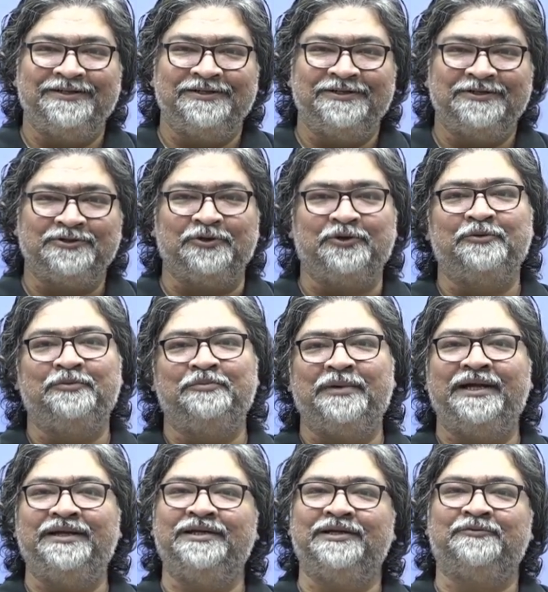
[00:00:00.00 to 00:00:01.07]
So
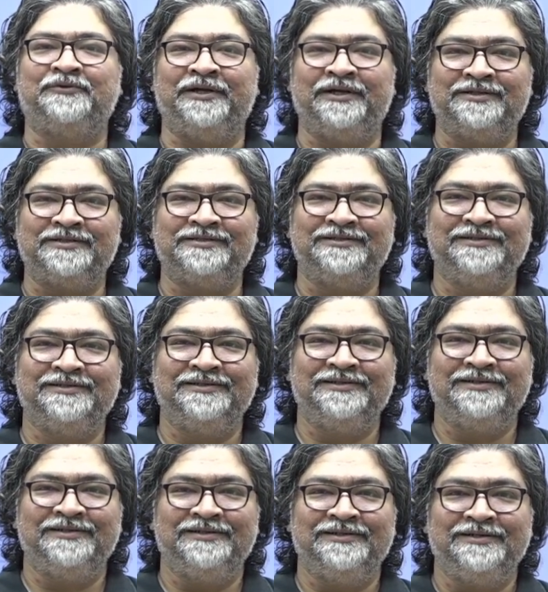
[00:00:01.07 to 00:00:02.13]
my dear friends,
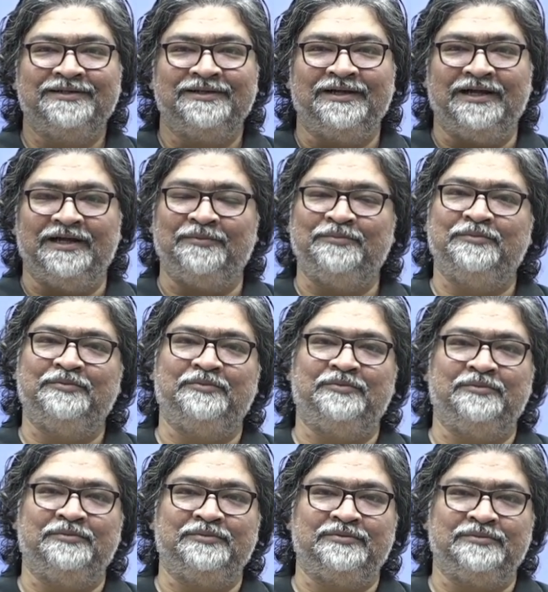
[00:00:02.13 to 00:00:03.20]
I'm
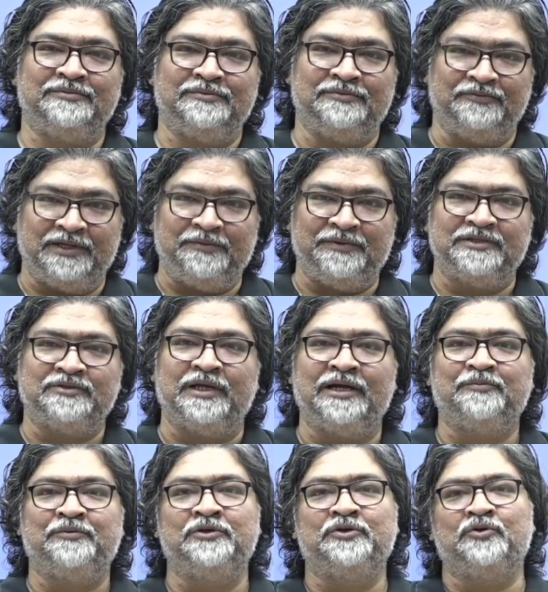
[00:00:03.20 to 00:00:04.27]
very, very
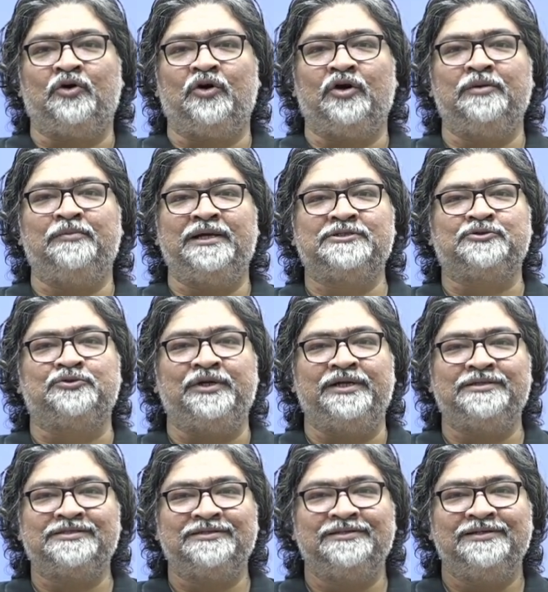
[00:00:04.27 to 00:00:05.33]
thankful to all my
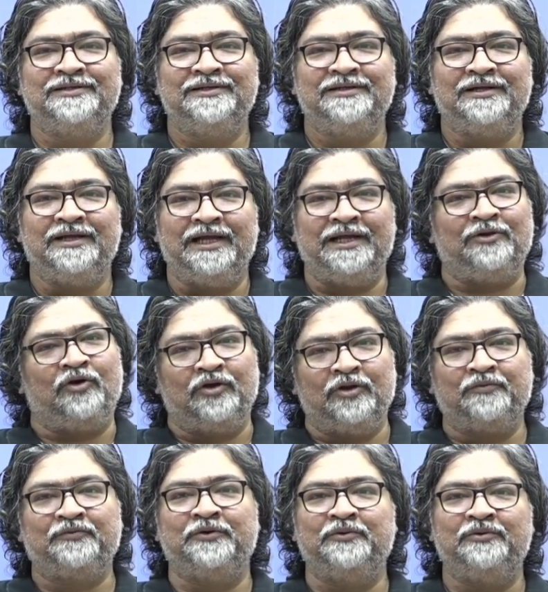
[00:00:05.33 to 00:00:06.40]
students and all
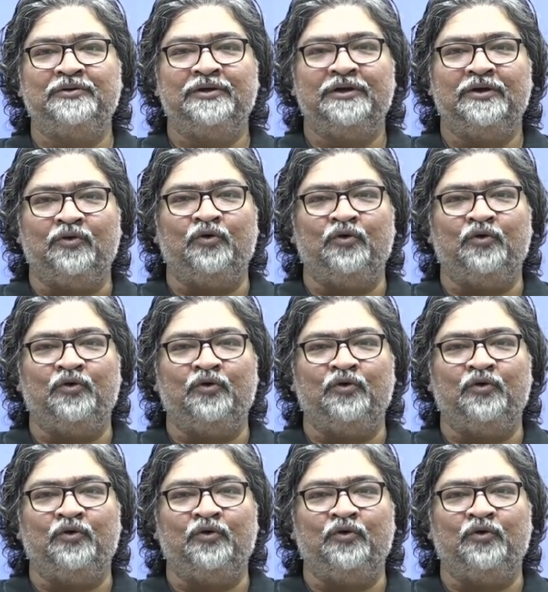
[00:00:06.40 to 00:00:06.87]
of you who